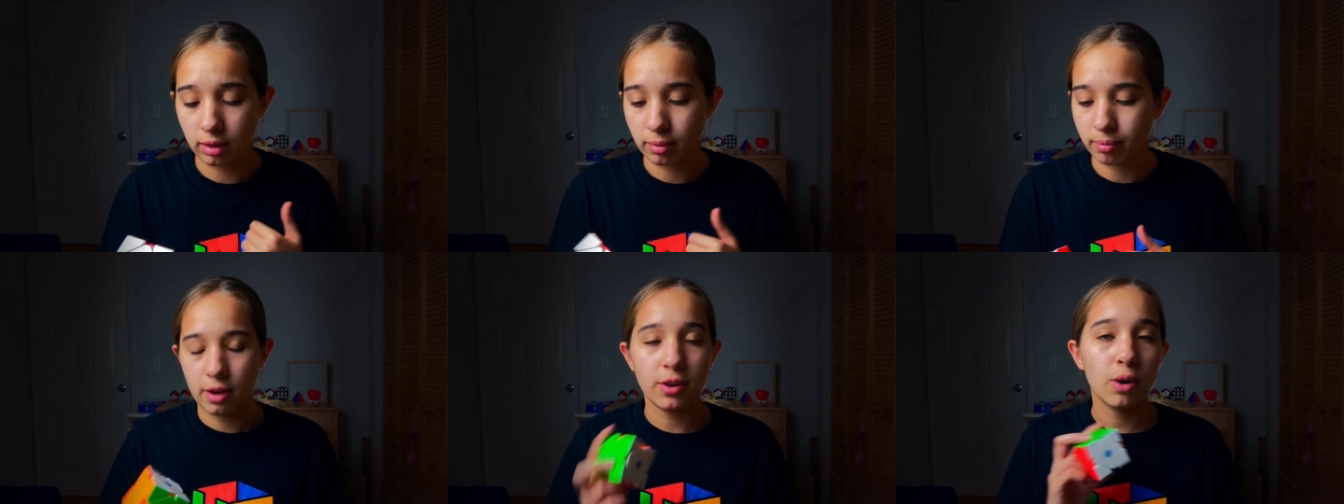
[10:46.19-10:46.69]

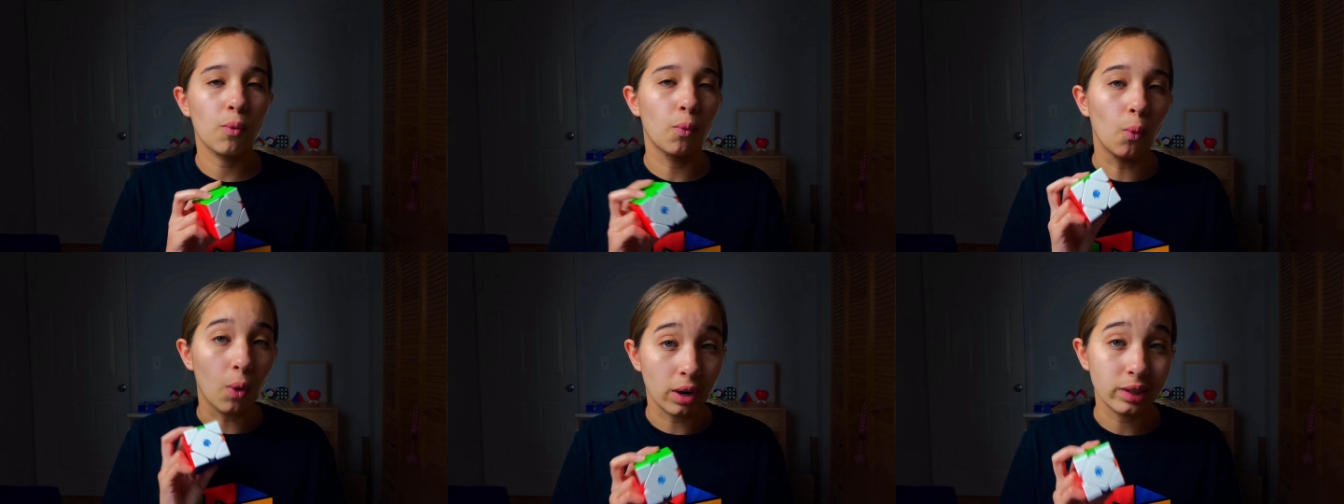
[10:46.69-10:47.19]
If you don't
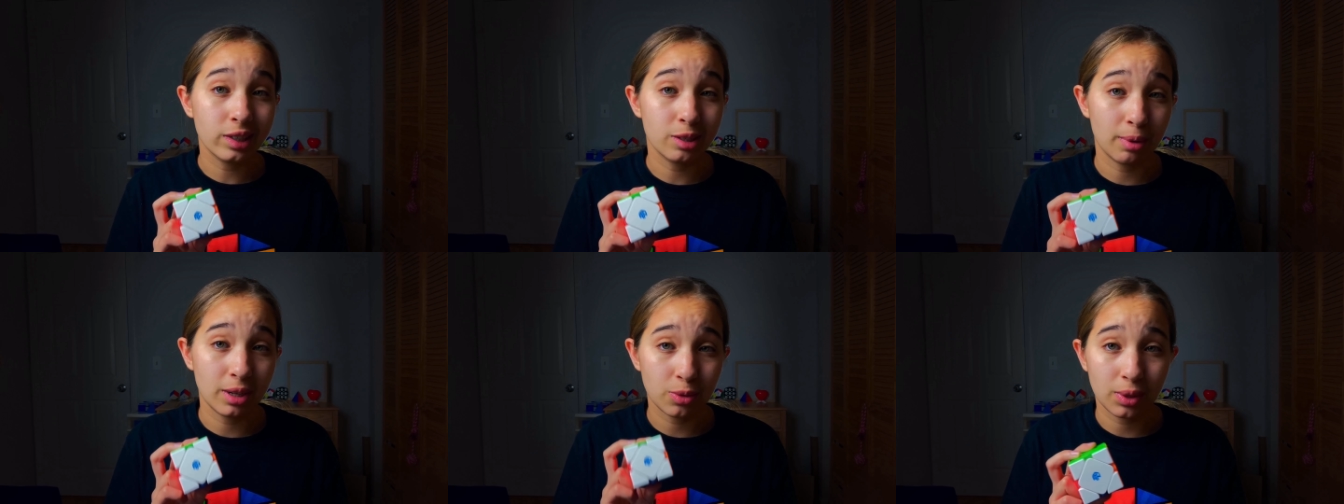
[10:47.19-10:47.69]
want to
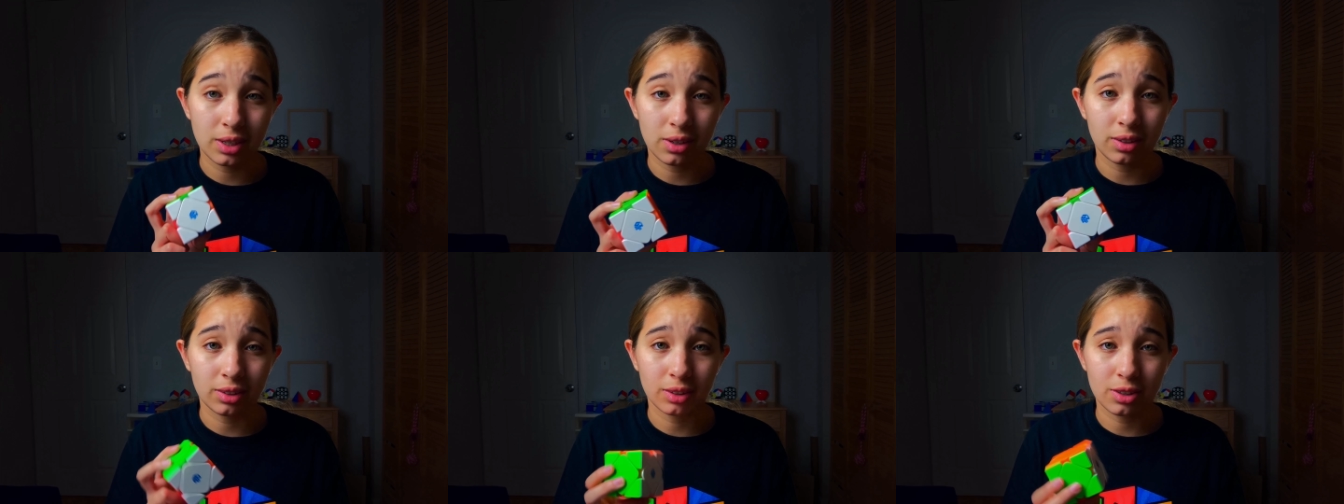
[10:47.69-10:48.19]
spend $20
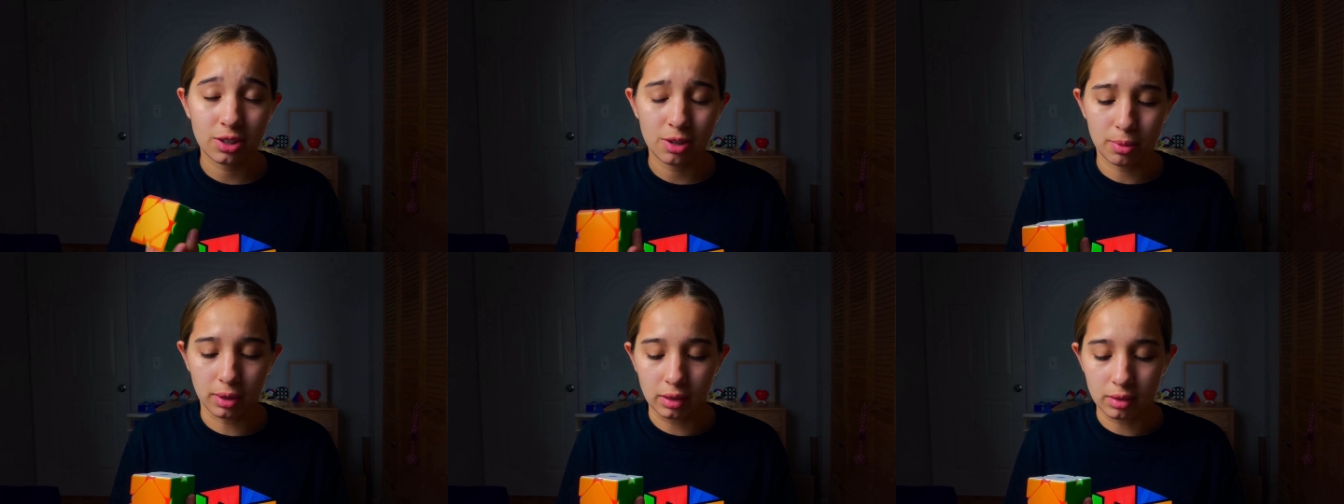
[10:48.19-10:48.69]
on this cube,
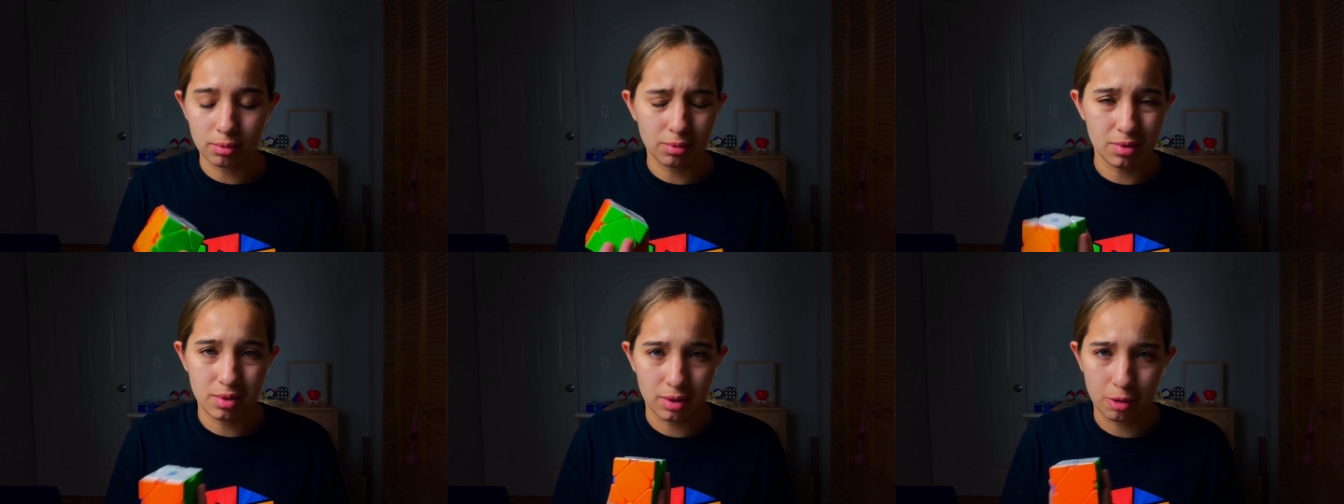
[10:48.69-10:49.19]
then
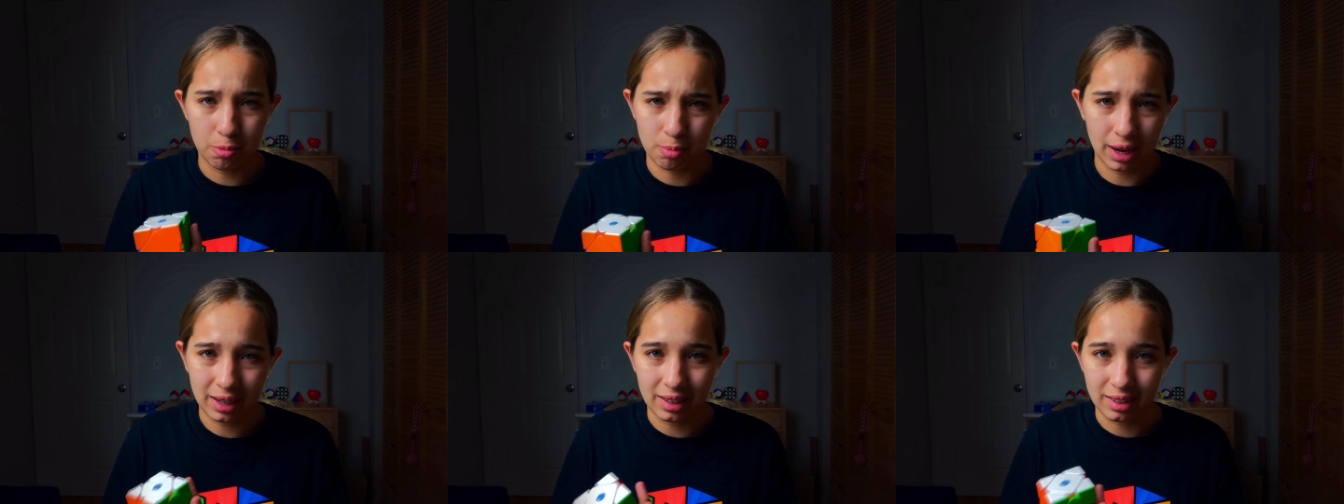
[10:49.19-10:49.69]
don't
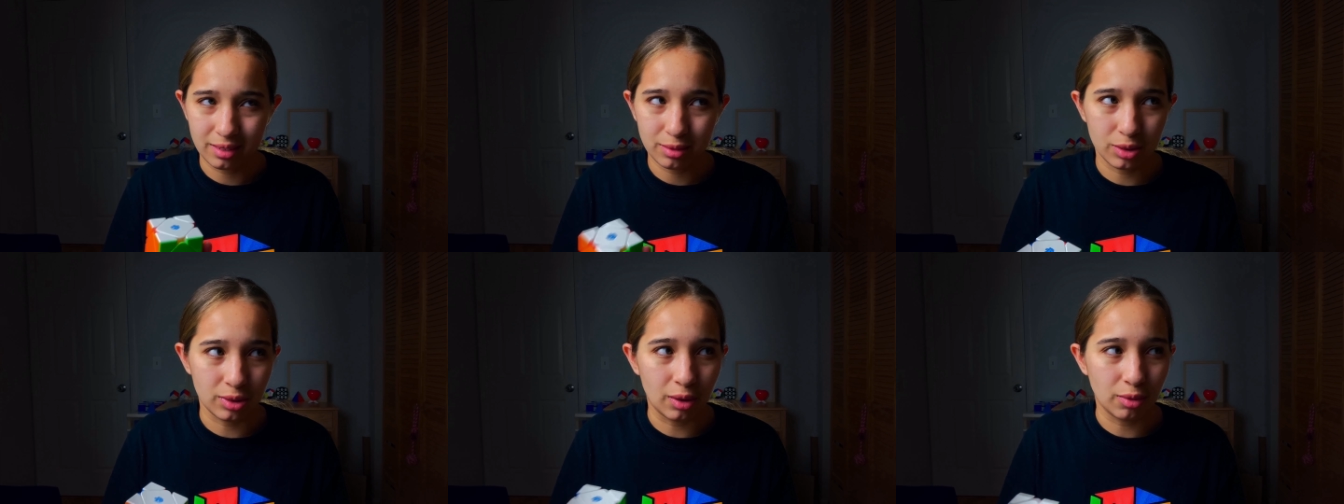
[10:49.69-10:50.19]
buy
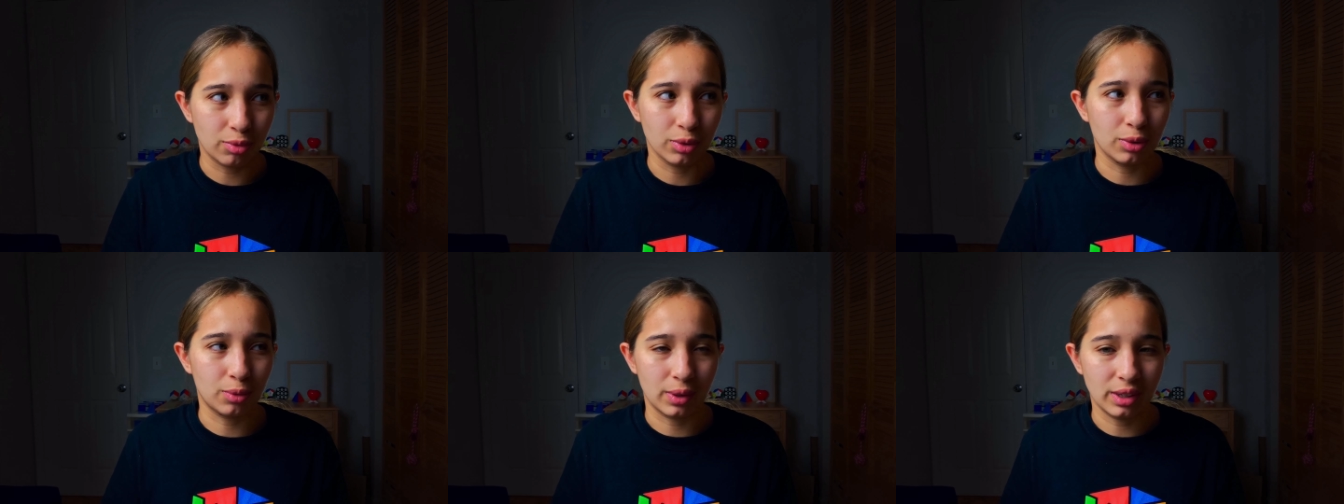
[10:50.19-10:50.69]
it. Go for the
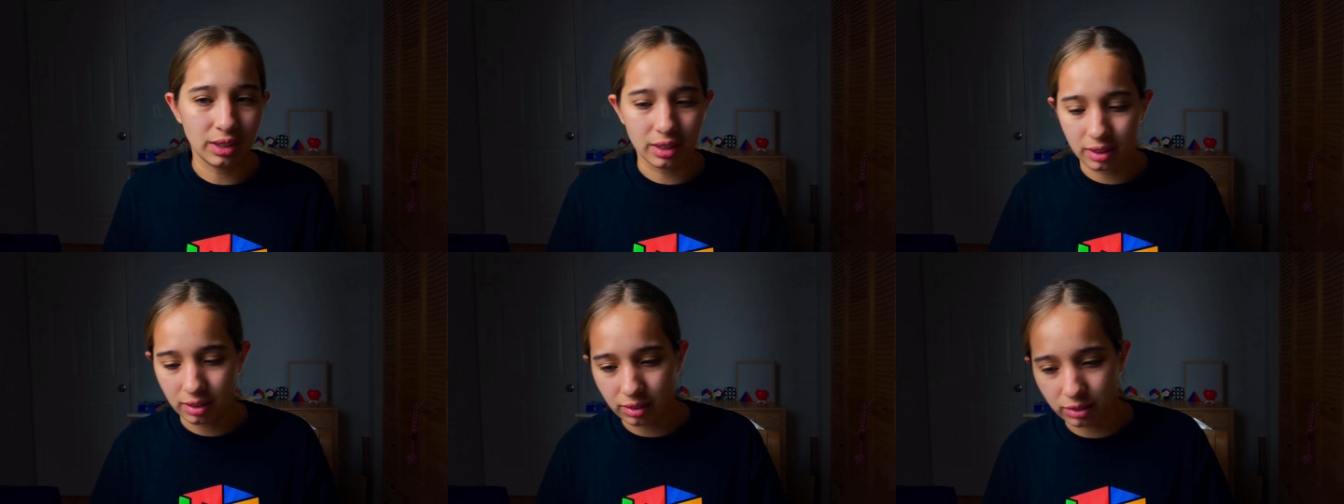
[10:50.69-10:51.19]

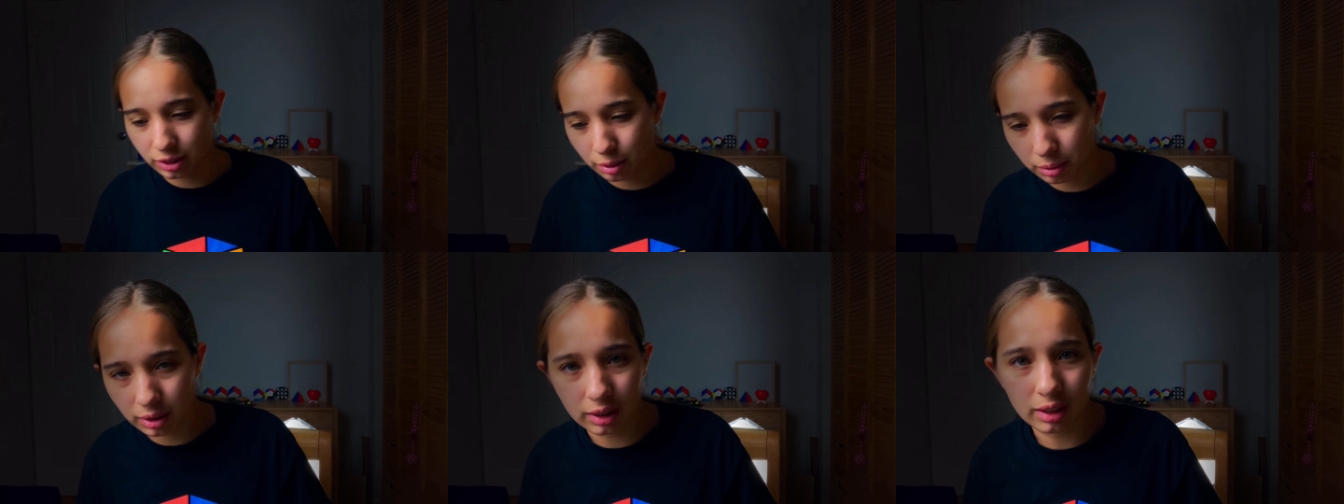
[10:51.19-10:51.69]
wingy or
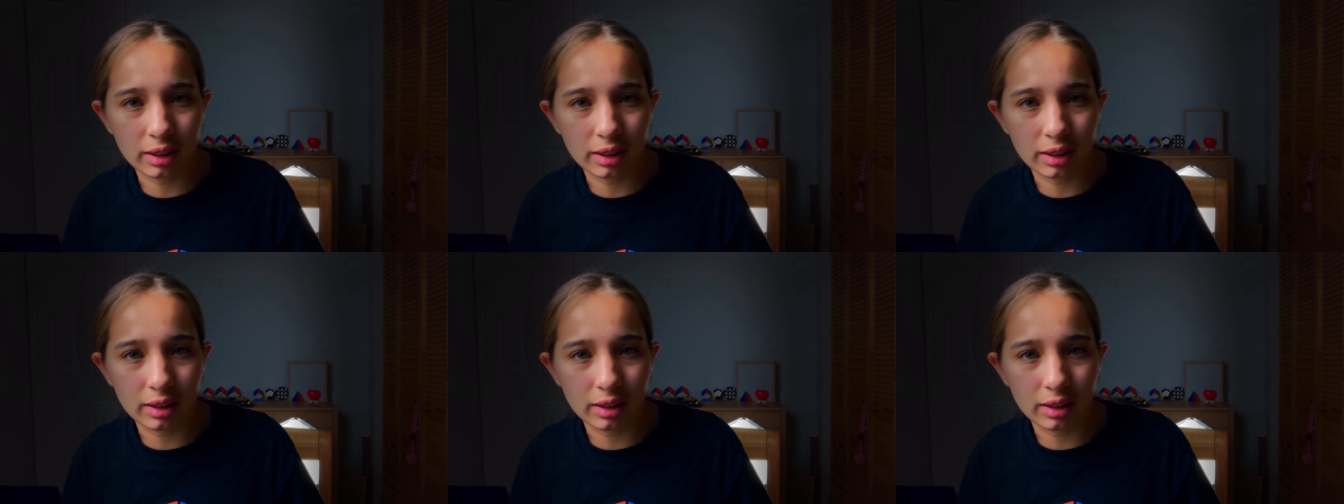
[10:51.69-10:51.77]
something like